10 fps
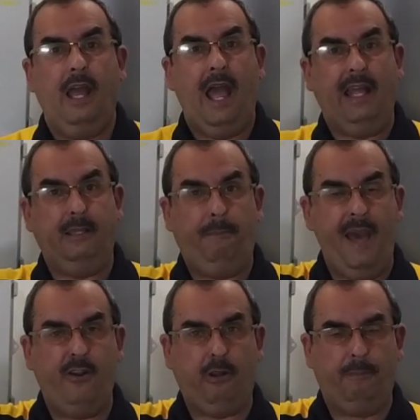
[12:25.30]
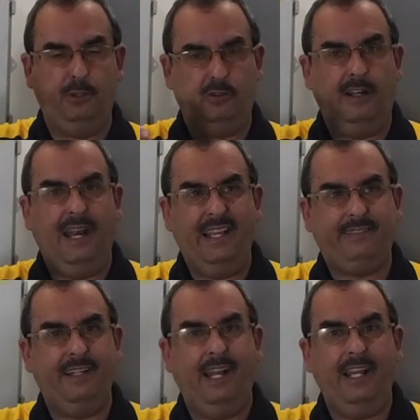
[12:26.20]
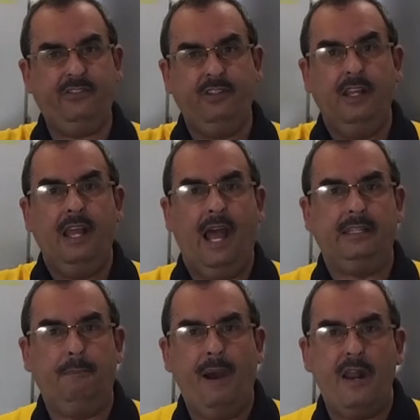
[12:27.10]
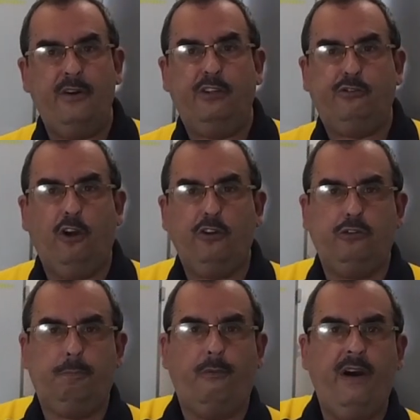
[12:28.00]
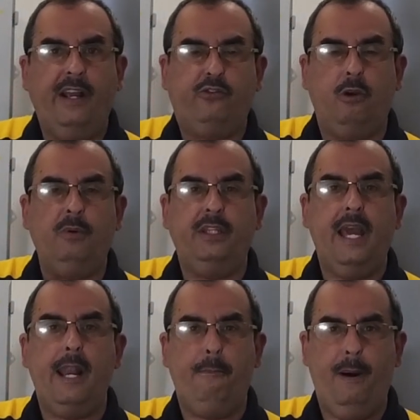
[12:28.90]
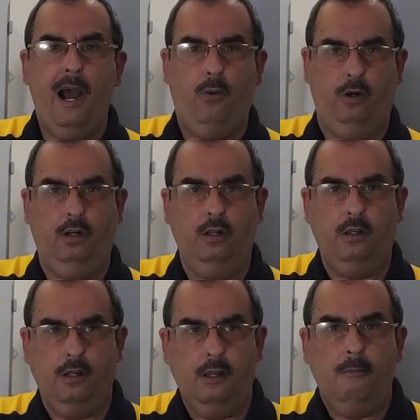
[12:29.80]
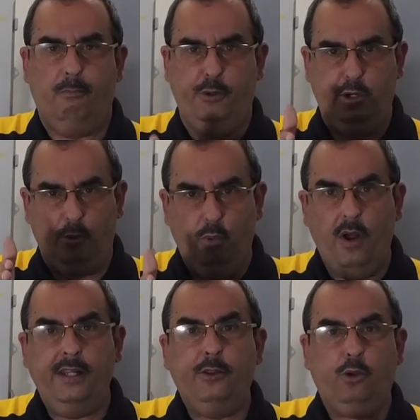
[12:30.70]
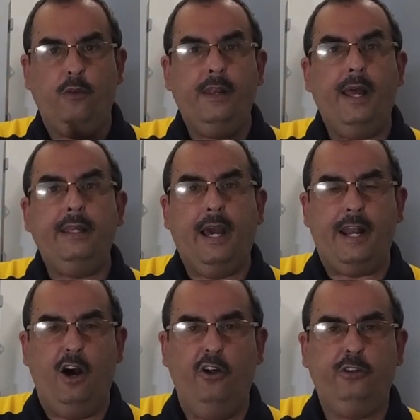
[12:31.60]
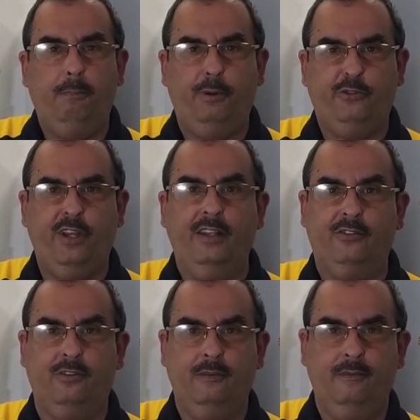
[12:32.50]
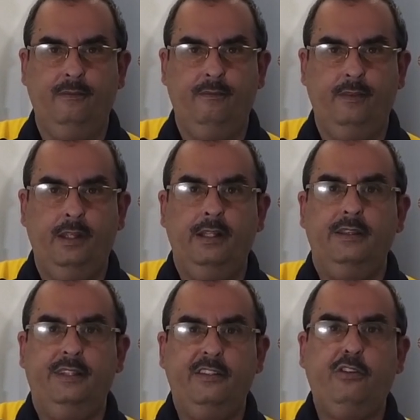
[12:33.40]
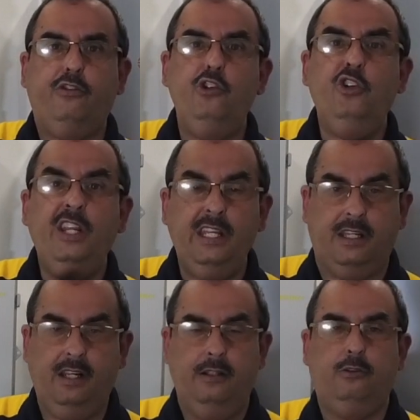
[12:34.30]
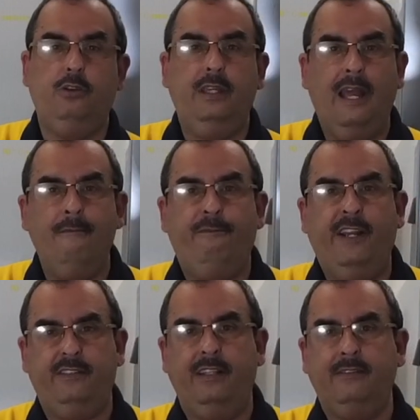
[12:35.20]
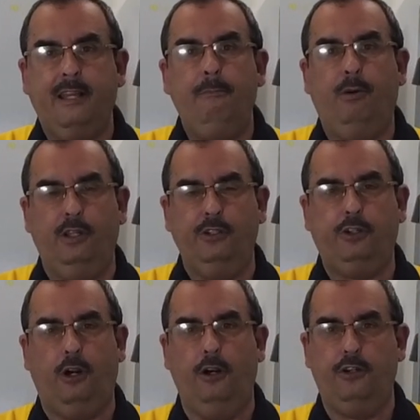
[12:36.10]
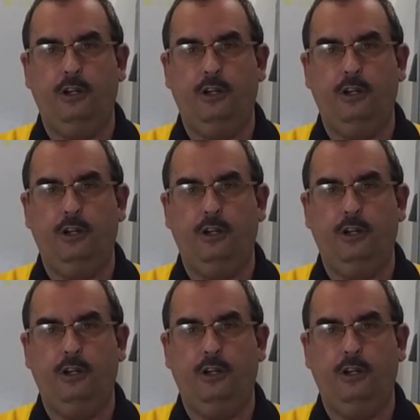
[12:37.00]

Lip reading: and the panels are producing less and less and the battery starts to provide some of the added power. But you're running through the night at 100%. This is unique to the Enphase Ensemble in Charge.